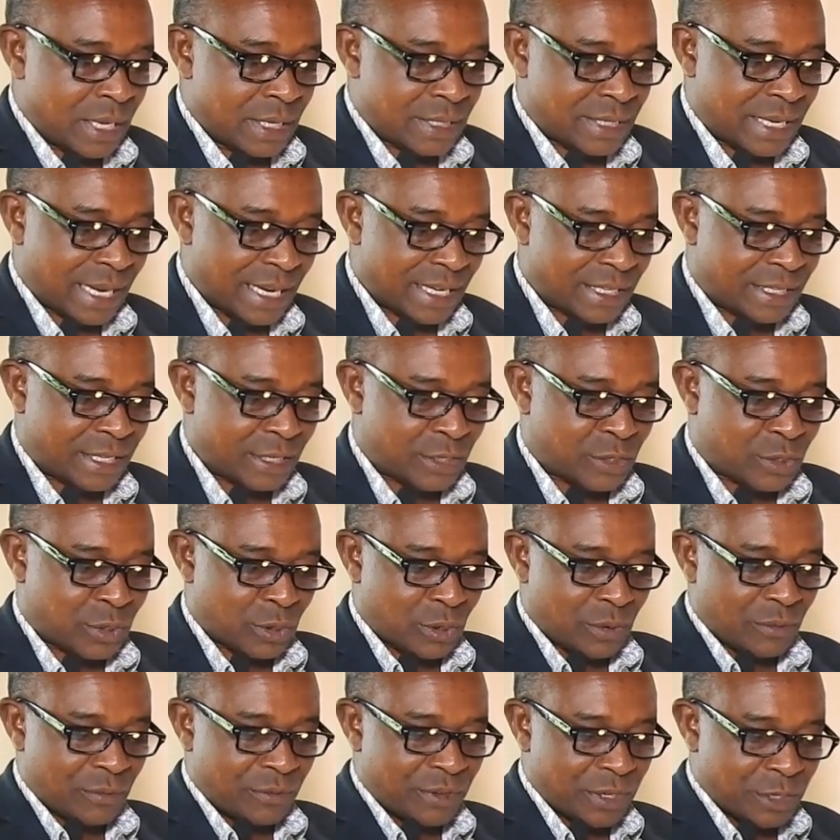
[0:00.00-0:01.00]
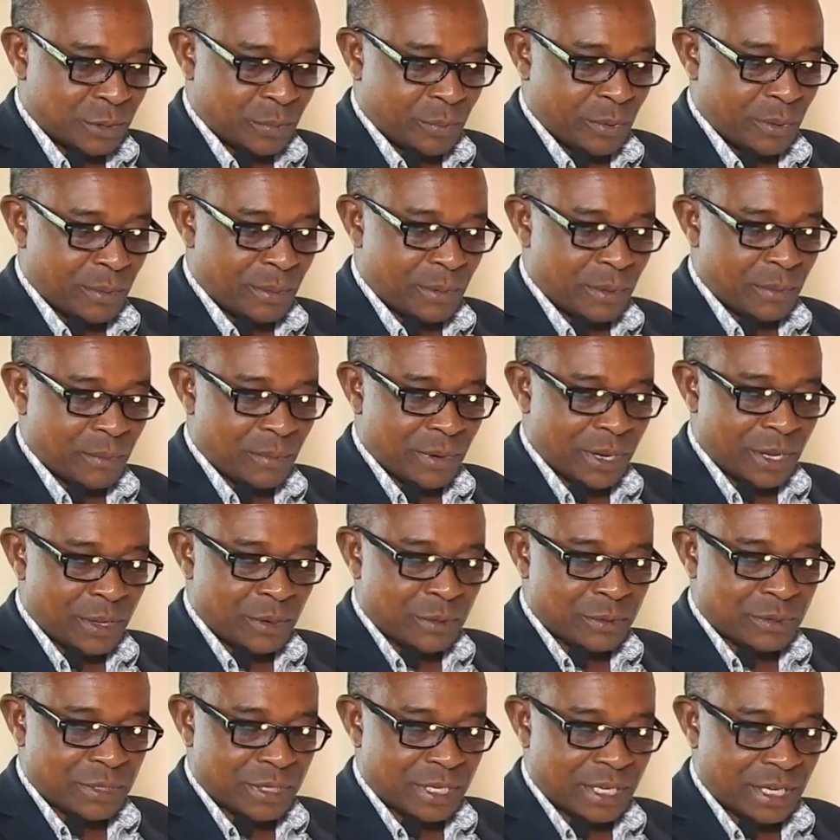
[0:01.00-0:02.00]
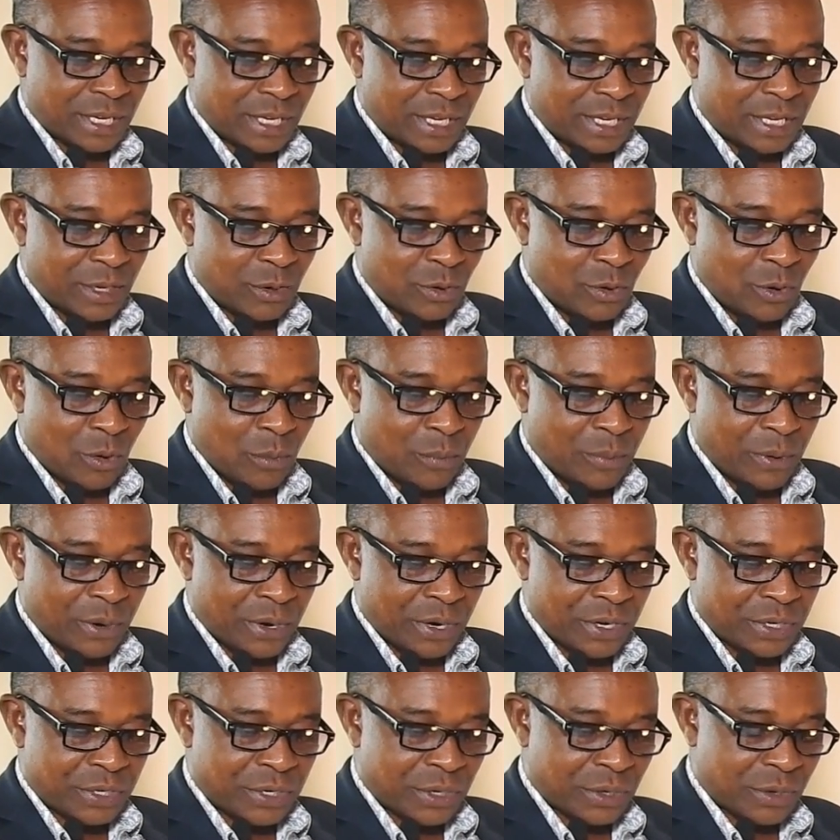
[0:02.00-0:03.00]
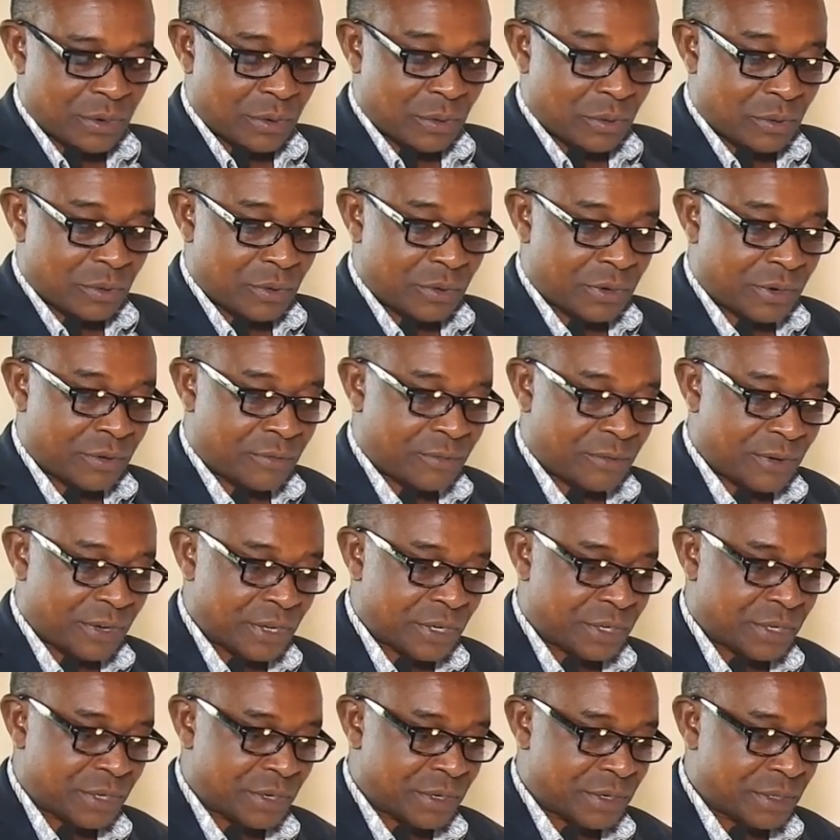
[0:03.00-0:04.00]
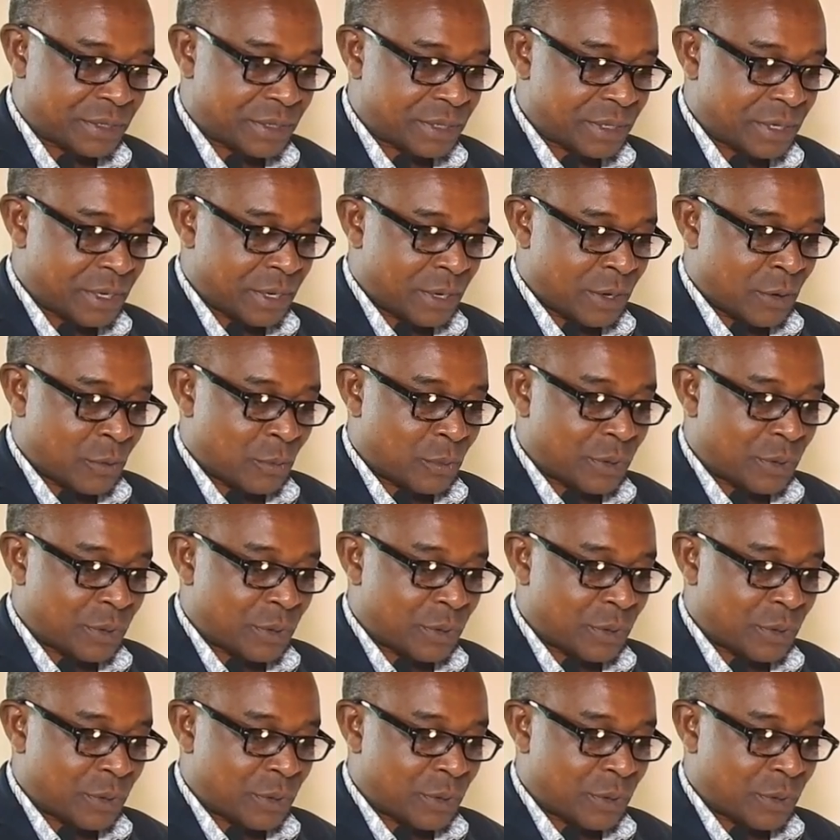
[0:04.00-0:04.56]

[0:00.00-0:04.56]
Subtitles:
Scientists solve this problem by using operational definitions,